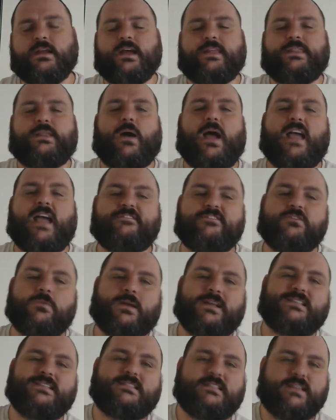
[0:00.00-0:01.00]
Now, everyone
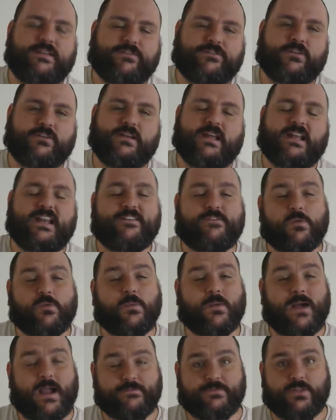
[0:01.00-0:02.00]
is different and everyone
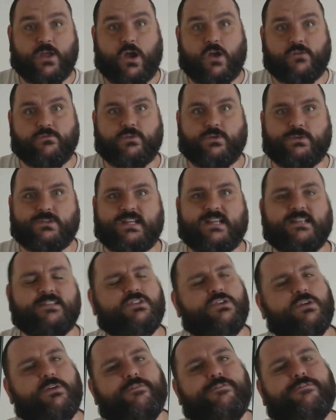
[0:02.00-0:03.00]
will have their own routines.
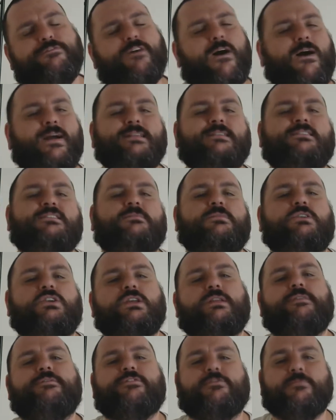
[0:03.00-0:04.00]
You can find some good
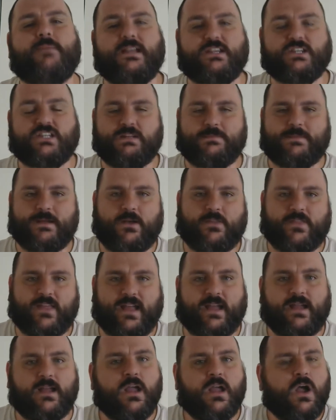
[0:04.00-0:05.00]
information about
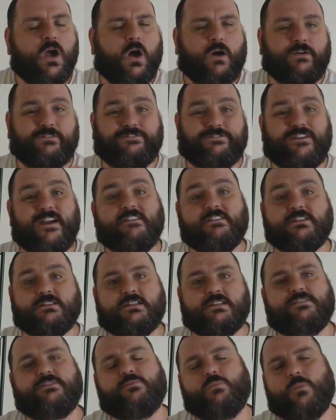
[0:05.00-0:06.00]
that on various
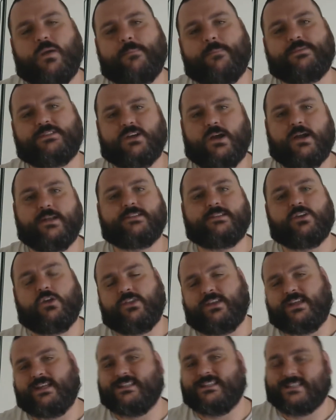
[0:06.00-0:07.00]
different websites on
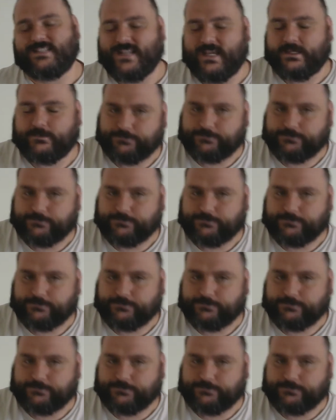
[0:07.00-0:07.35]
the internet.